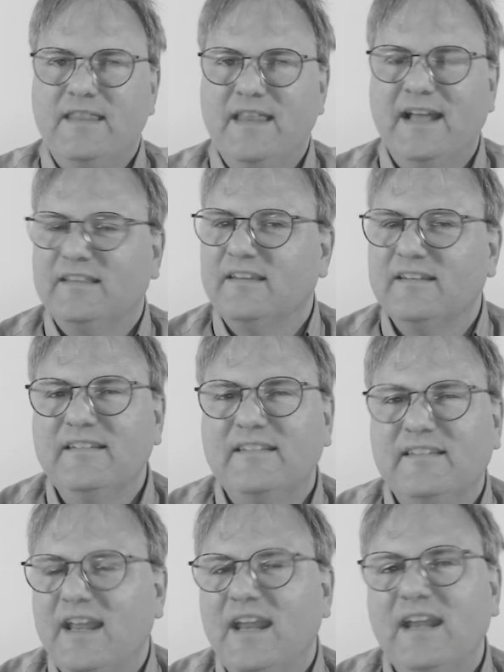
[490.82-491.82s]
That doesn't
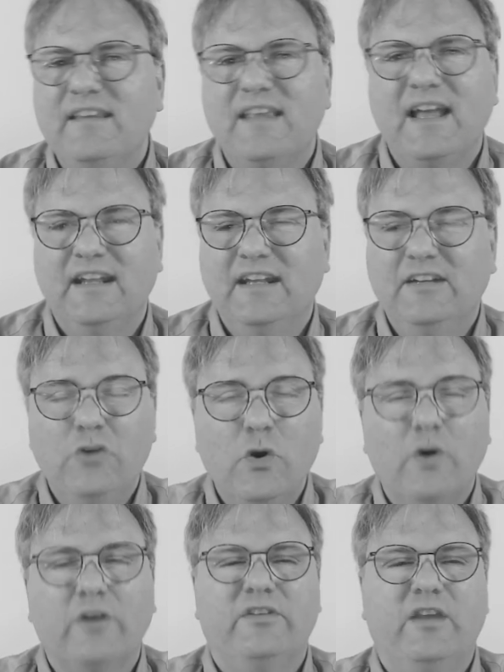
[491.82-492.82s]
say that in
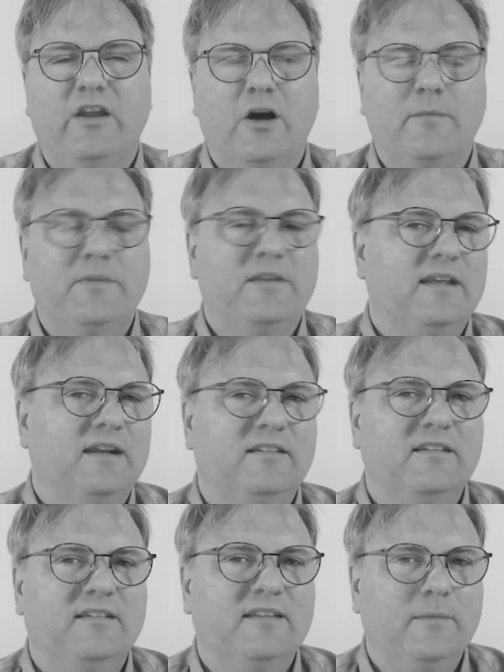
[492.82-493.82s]
your setup that that is
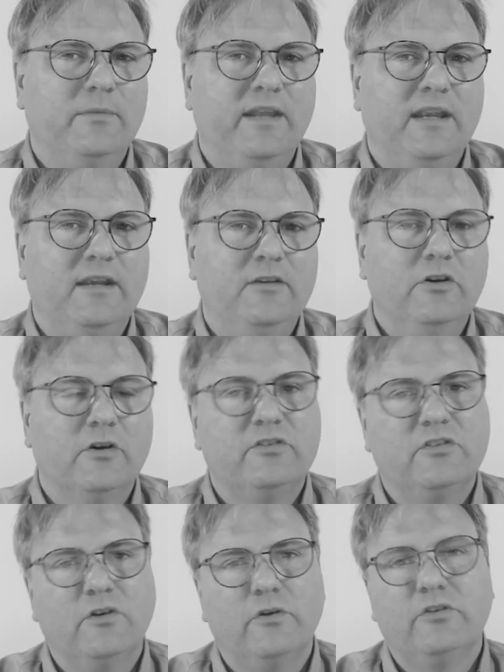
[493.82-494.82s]
the same thing. Your
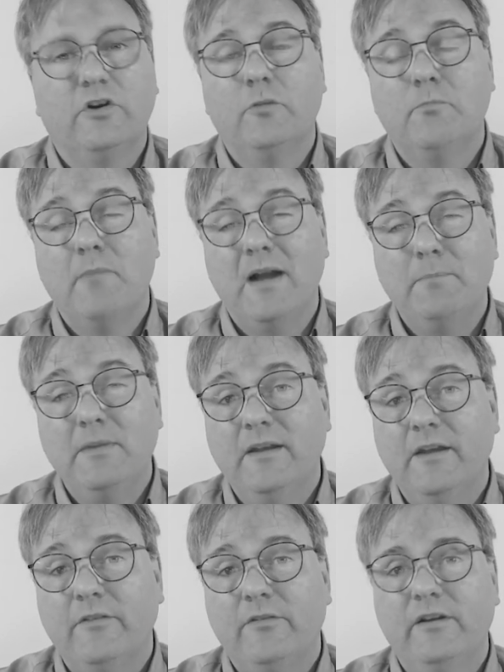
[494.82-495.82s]
source code might be
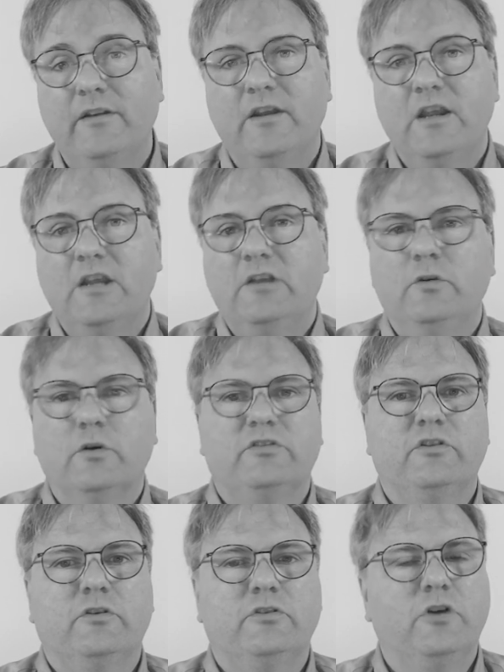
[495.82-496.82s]
different. Your
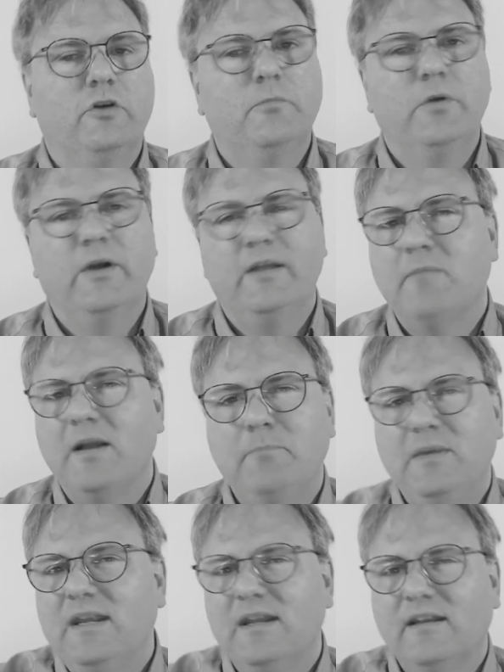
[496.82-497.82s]
source code might, might
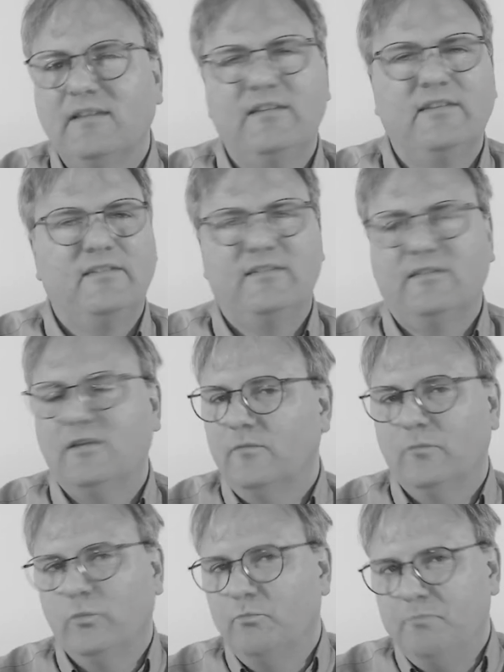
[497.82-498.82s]
be in a,
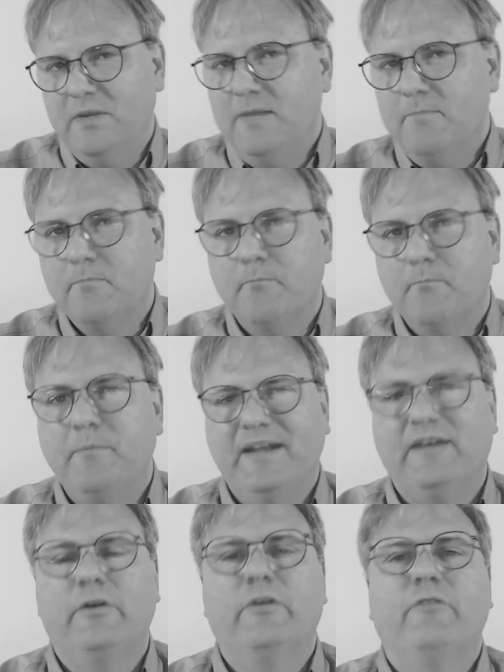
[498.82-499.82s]
be
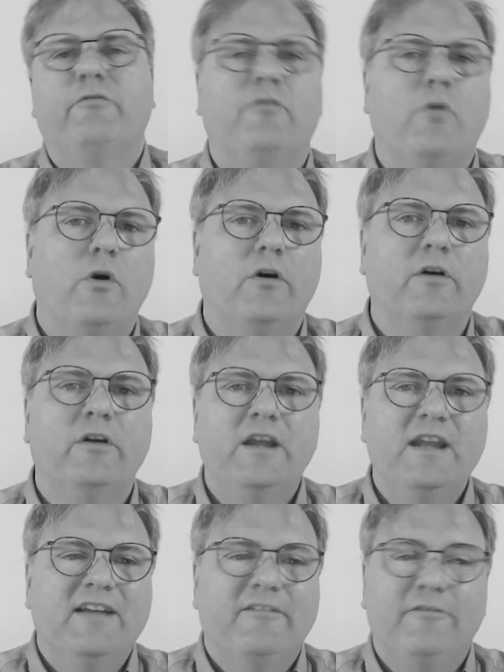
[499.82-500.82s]
better for
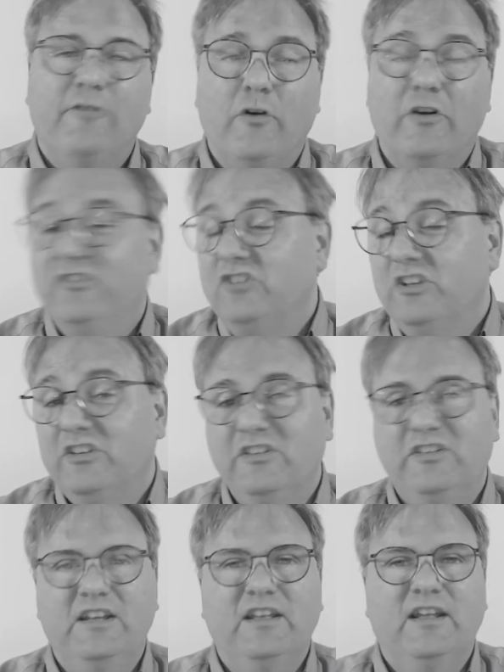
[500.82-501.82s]
for
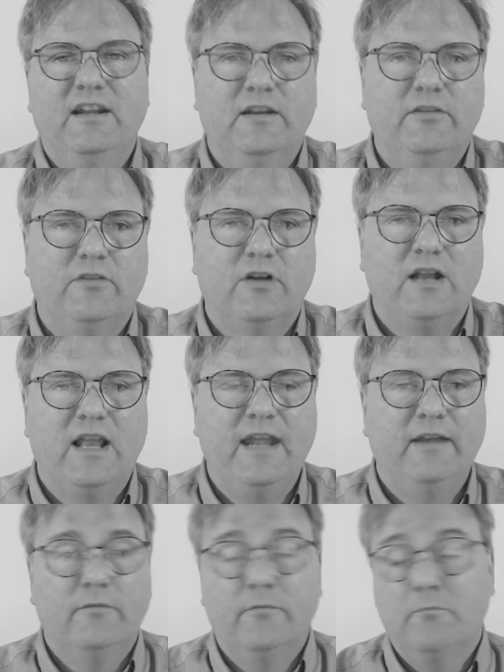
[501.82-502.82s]
GCC than it is for
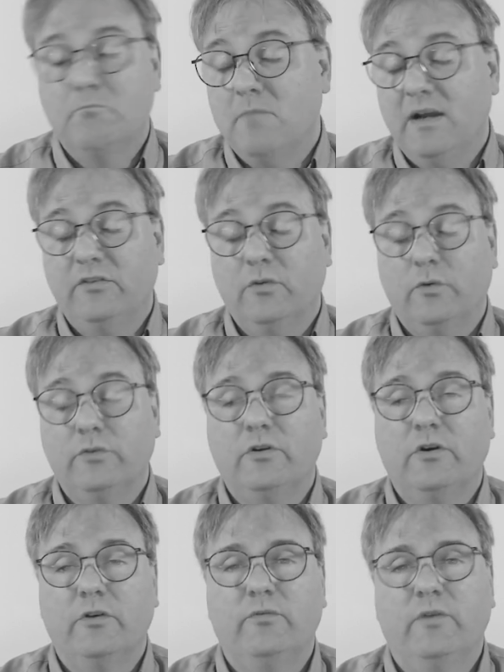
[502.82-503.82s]
Clang. My source
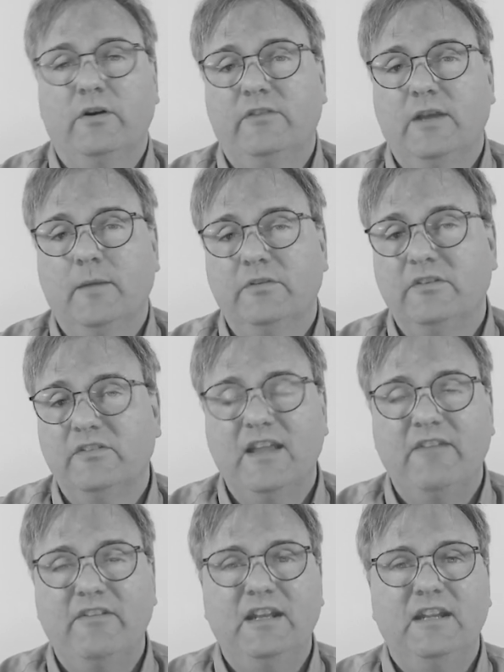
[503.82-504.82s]
code, for example, doesn't
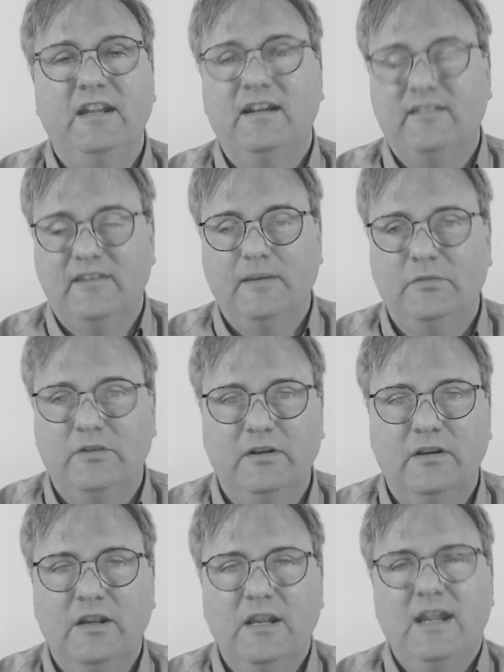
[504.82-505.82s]
have any
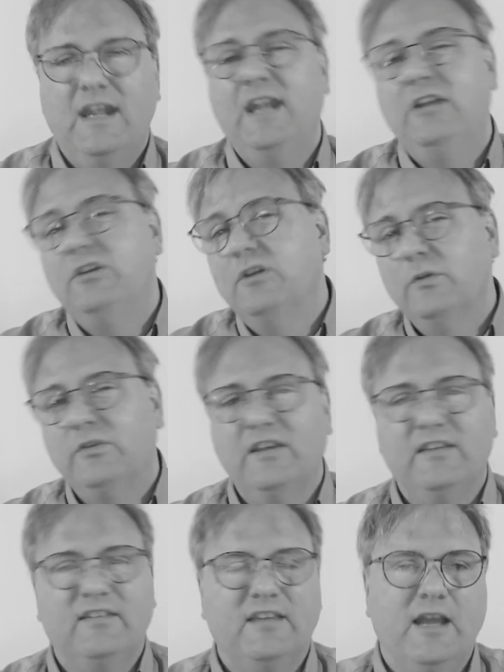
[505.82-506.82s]
exception. It
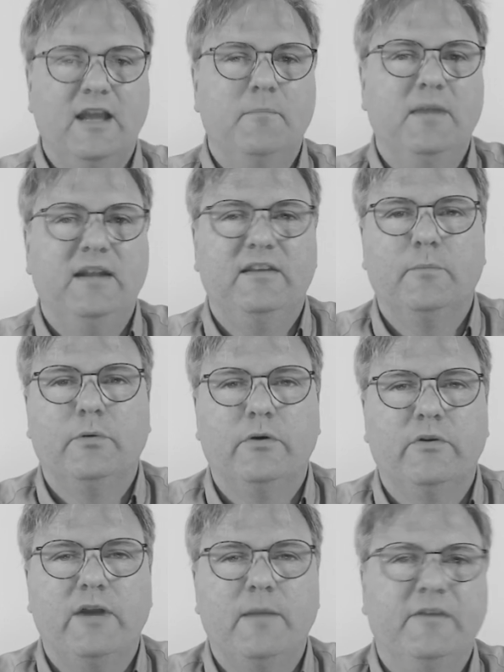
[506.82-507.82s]
uses uh, meta
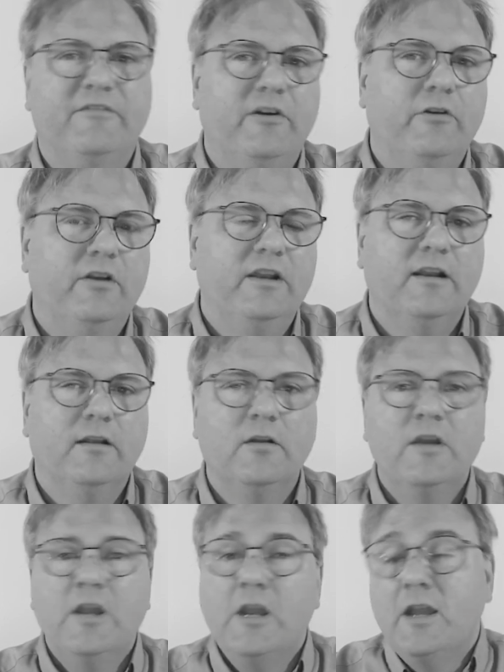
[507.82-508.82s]
programming very
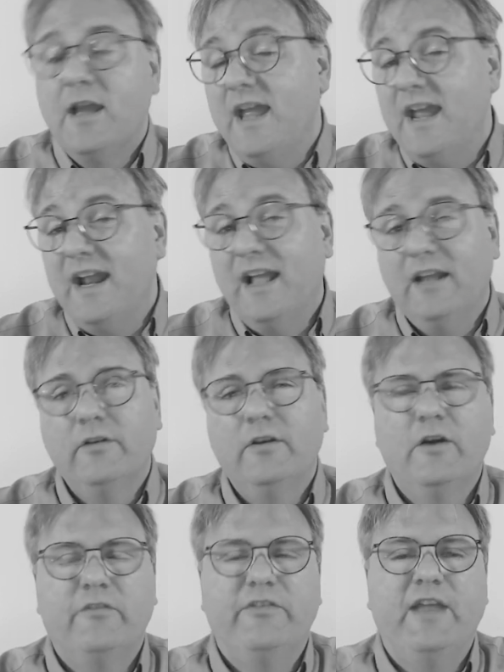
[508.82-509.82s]
little. I don't
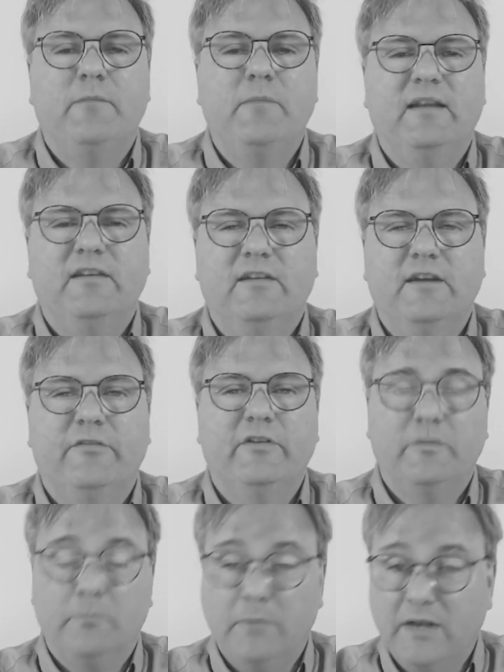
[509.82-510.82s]
know if that makes a
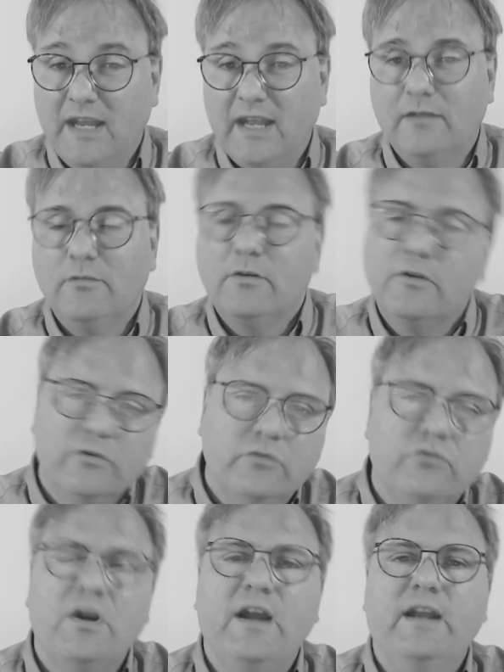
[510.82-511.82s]
difference, but again,
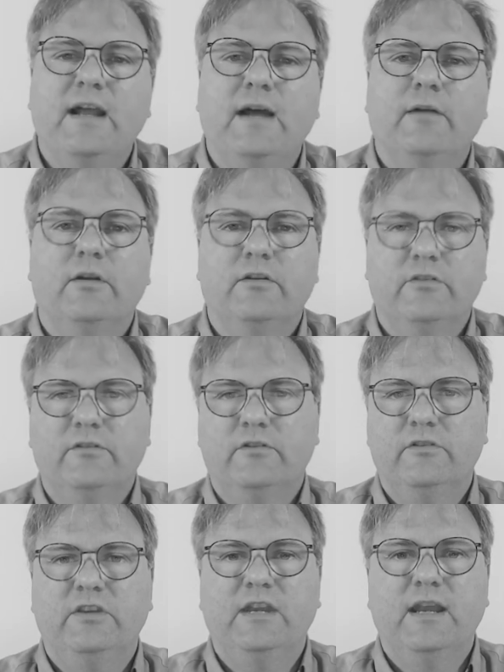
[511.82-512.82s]
try it out
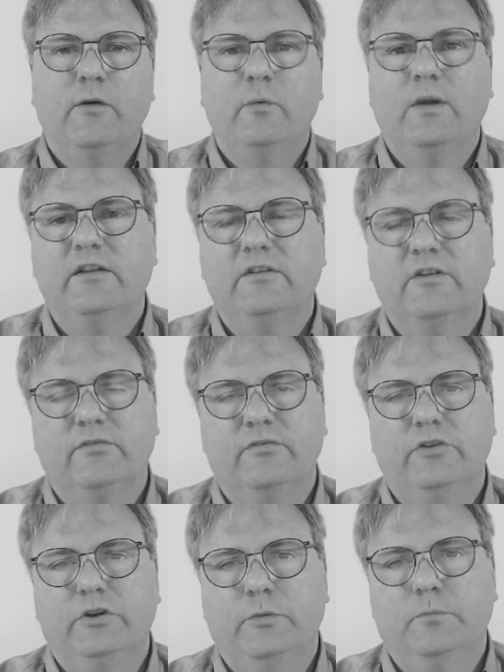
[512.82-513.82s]
to see how well it does
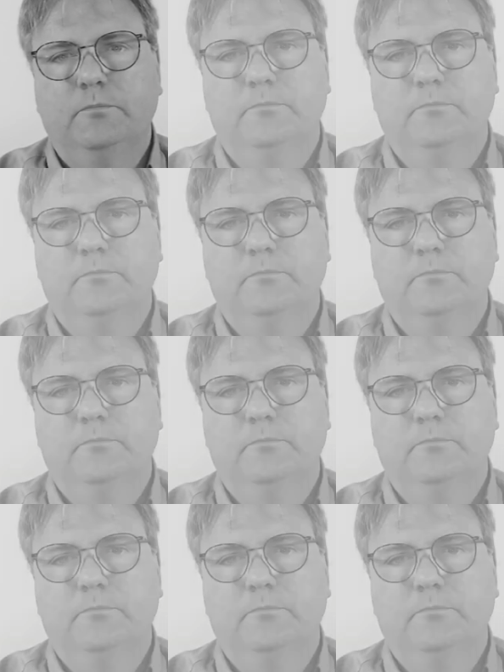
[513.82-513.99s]
for you.